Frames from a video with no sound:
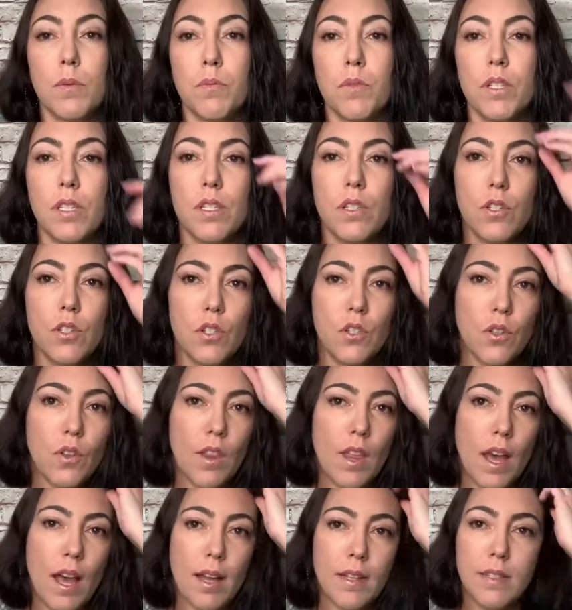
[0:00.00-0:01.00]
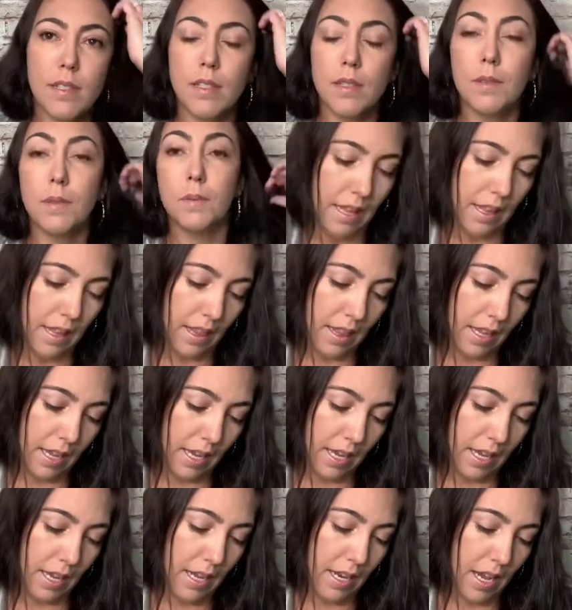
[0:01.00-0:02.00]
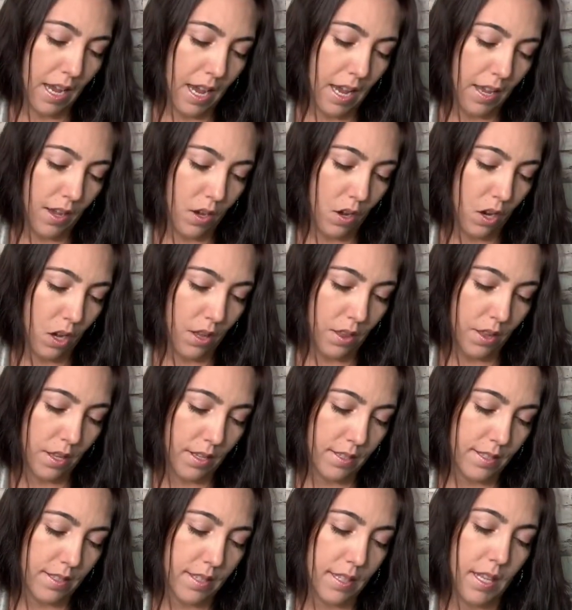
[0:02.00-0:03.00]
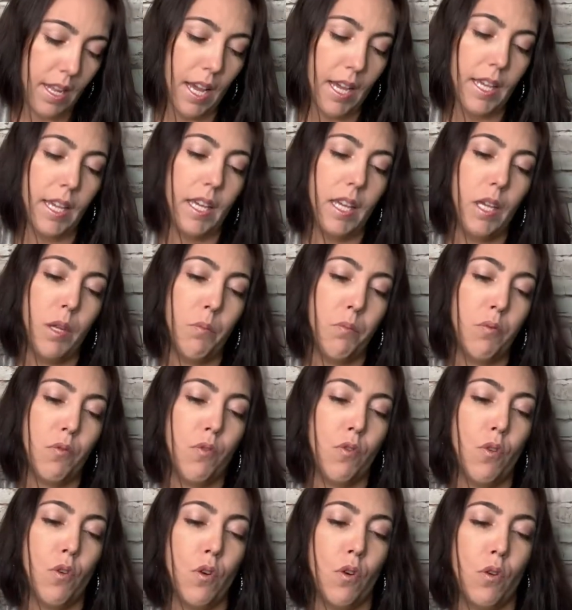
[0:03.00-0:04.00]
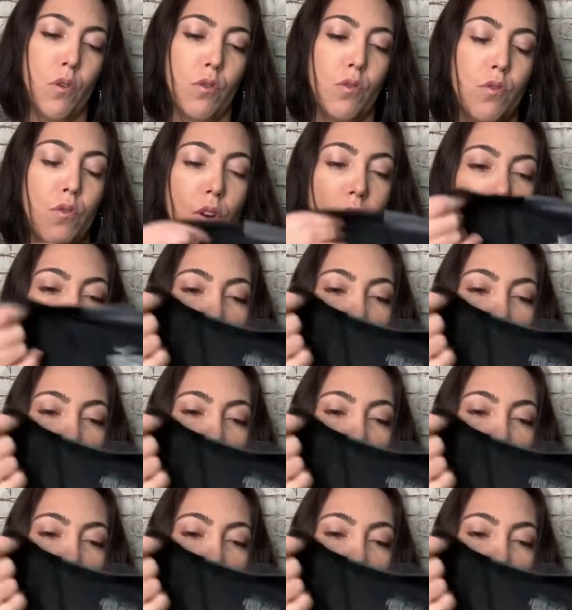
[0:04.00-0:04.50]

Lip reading: research on that. Then I got this Nike Pro Dry